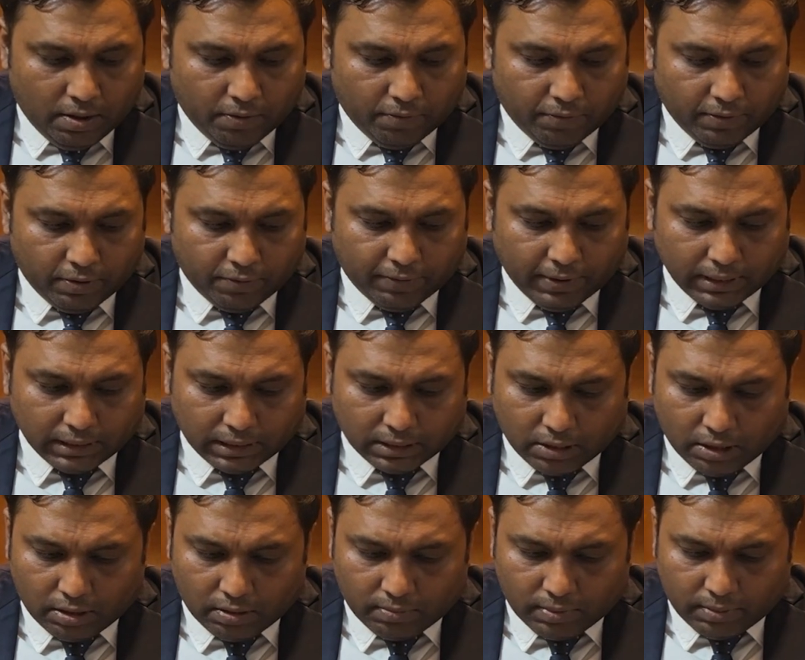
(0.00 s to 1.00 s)
Father
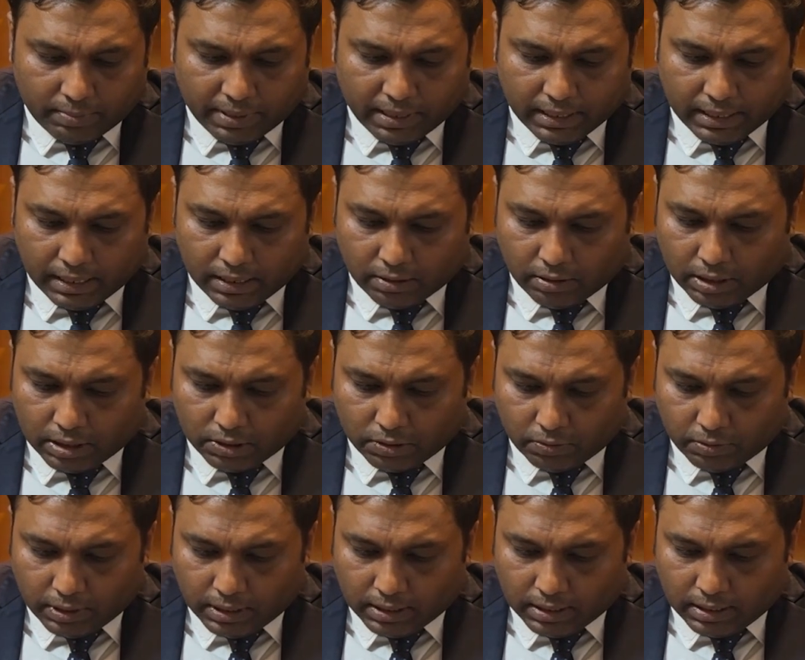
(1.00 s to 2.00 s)
Colombo Medical College,
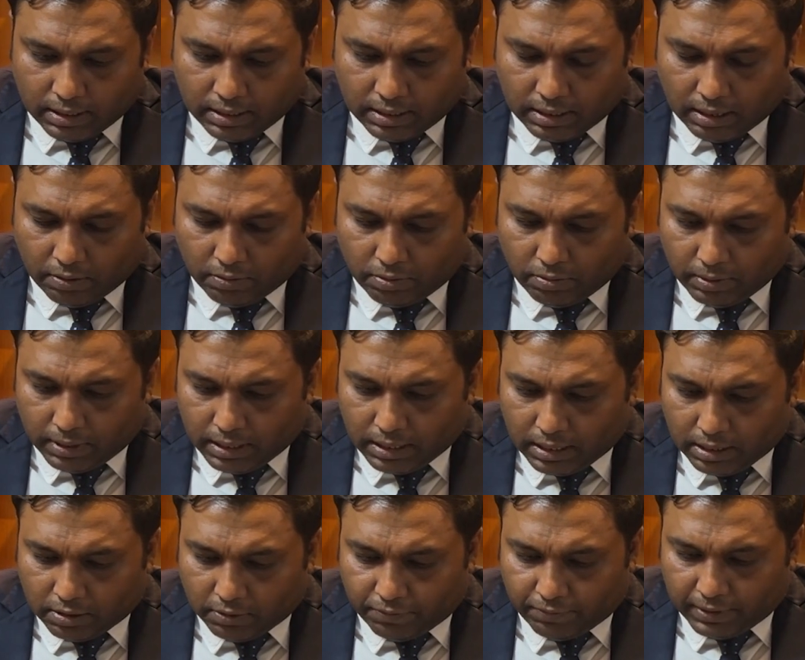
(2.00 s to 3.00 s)
Orangal, round 1
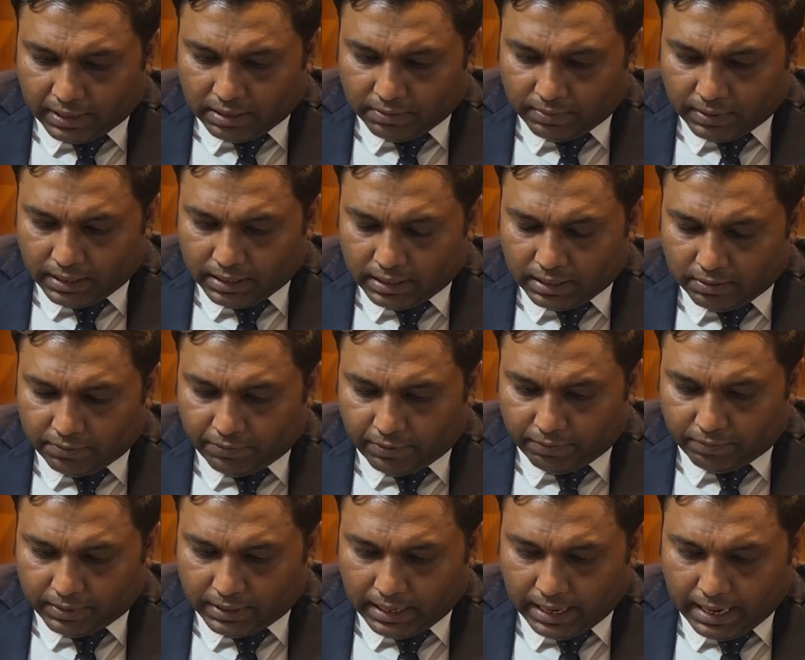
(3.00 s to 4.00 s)
cut of
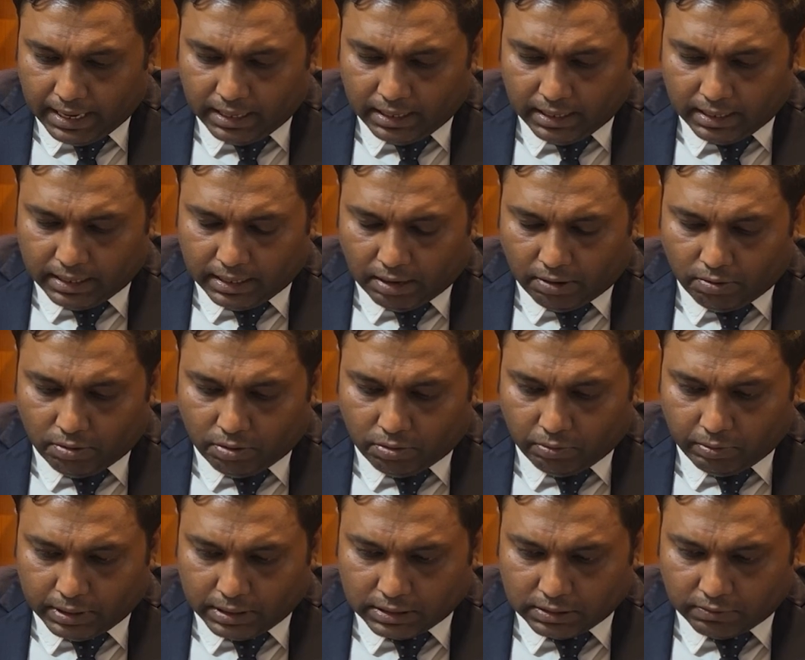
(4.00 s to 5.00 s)
558 and round
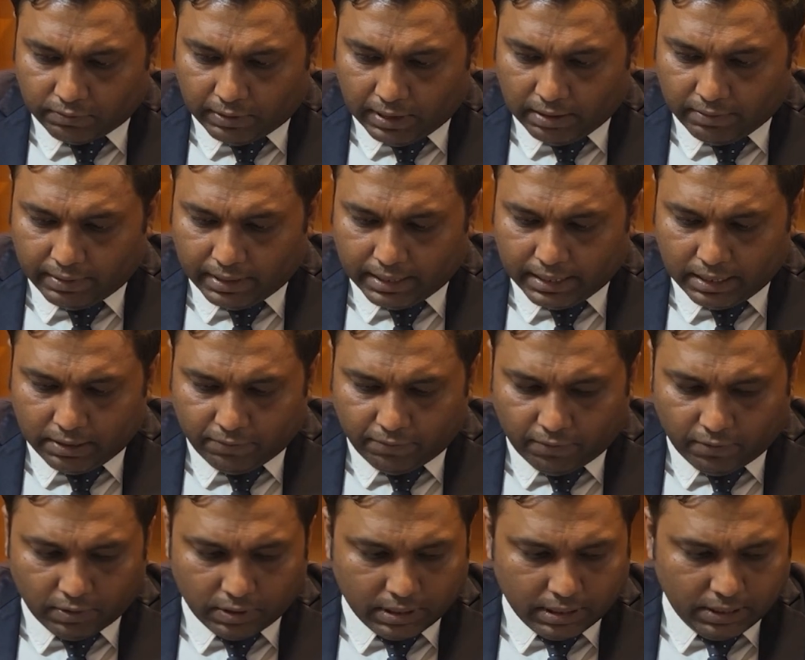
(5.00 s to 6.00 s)
2 is
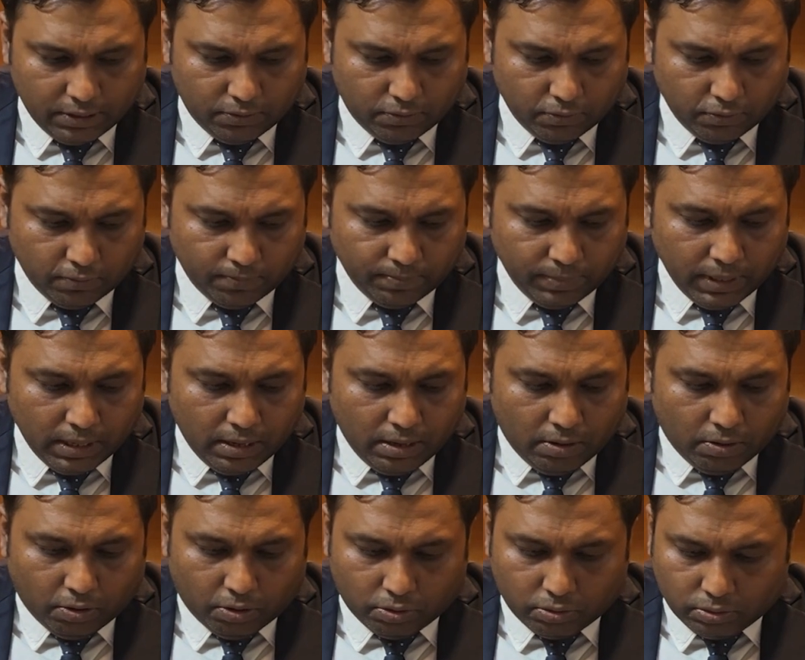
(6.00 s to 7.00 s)
542.
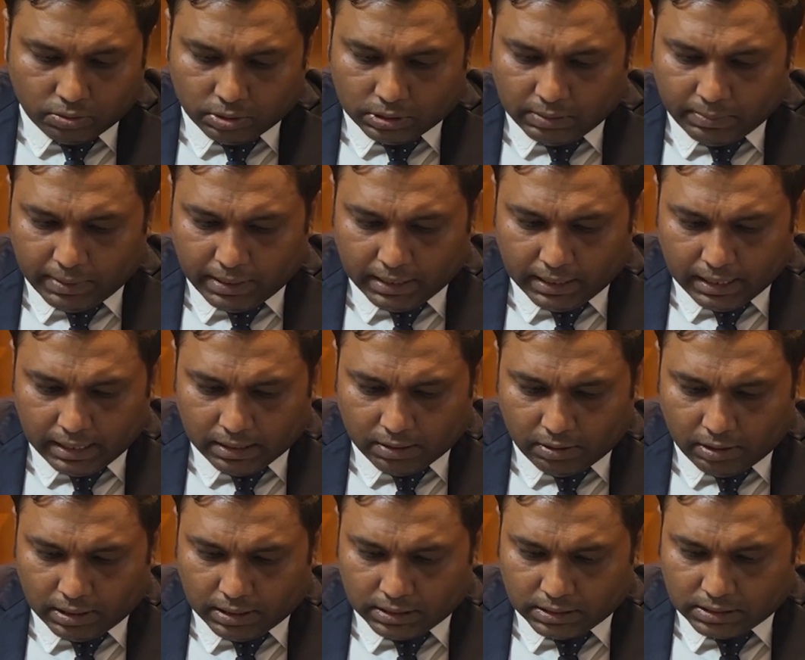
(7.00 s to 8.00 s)
Orunduthi Medical
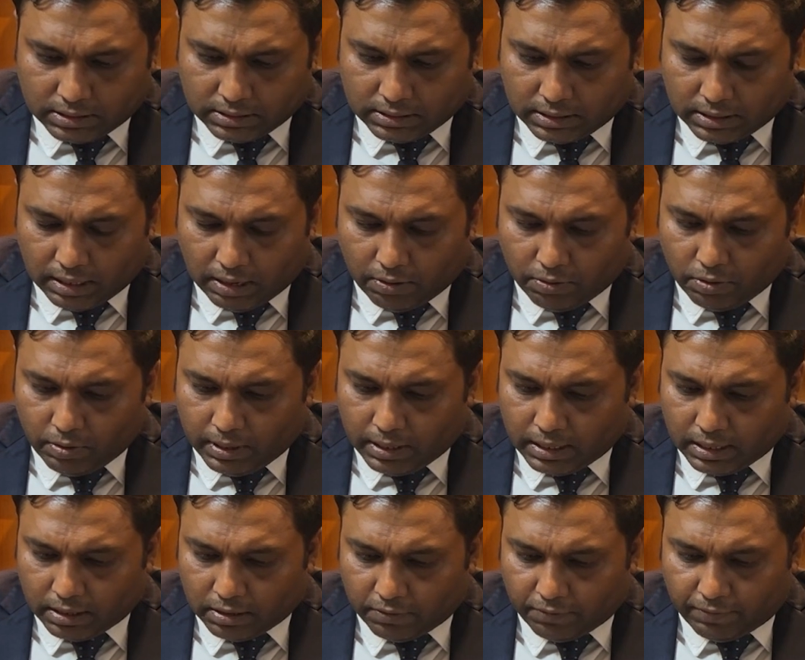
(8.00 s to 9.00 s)
College, round 1
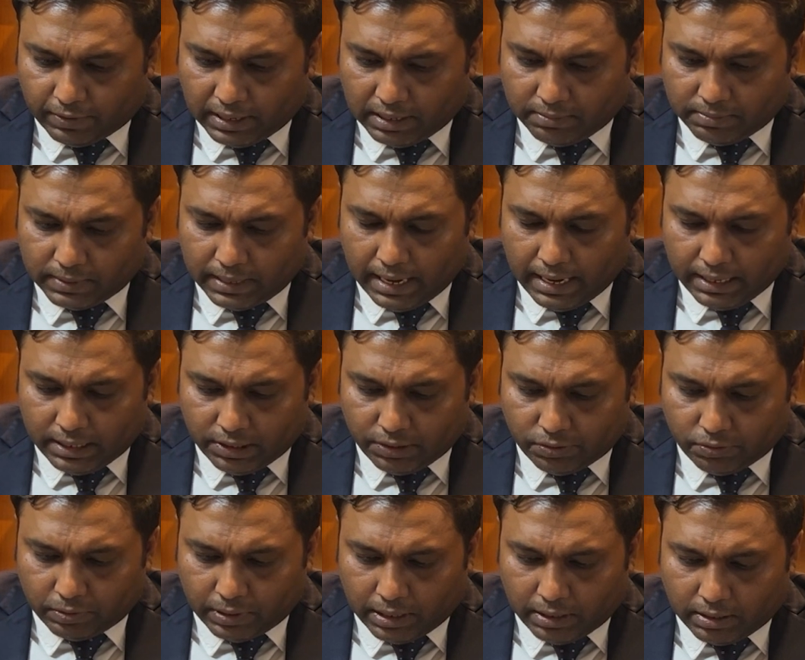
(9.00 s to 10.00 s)
cut of
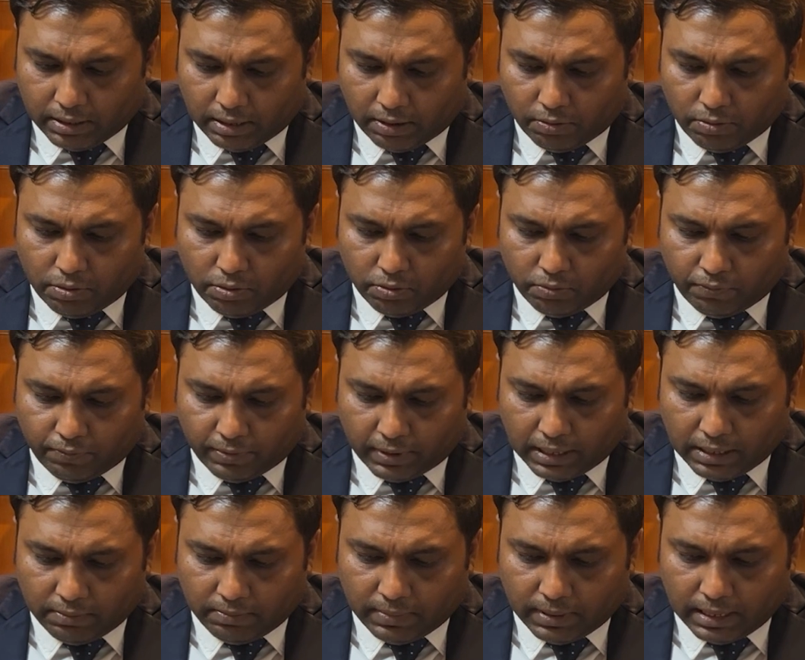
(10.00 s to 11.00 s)
582 and round 2
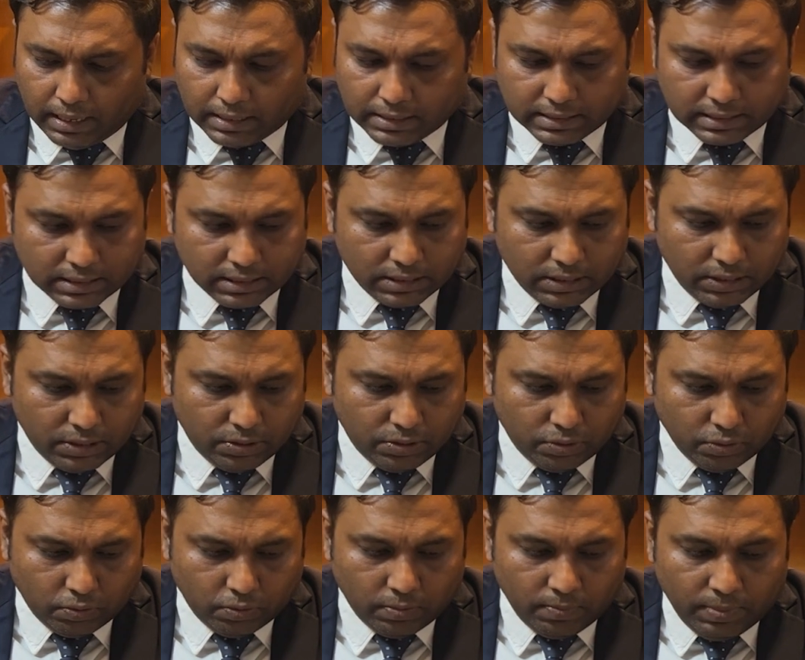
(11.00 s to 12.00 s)

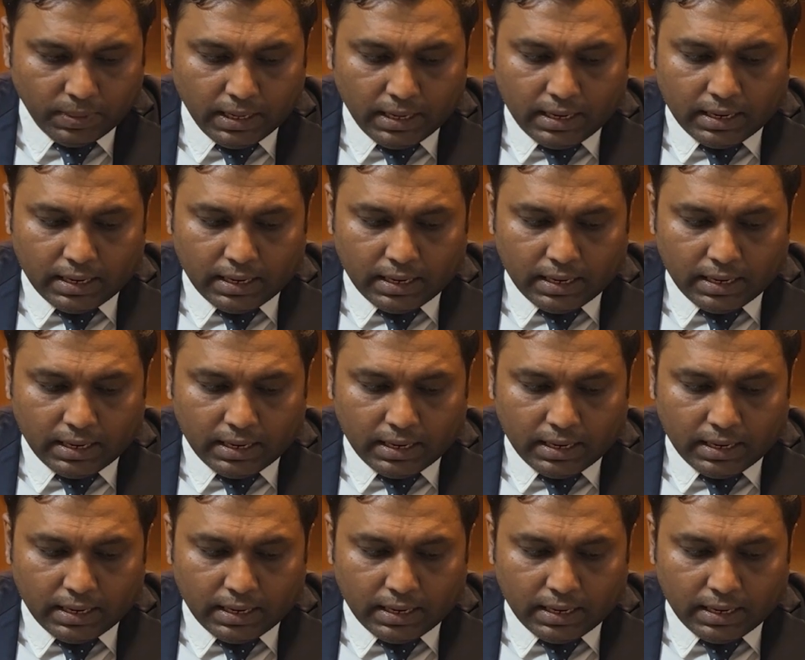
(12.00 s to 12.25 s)
562.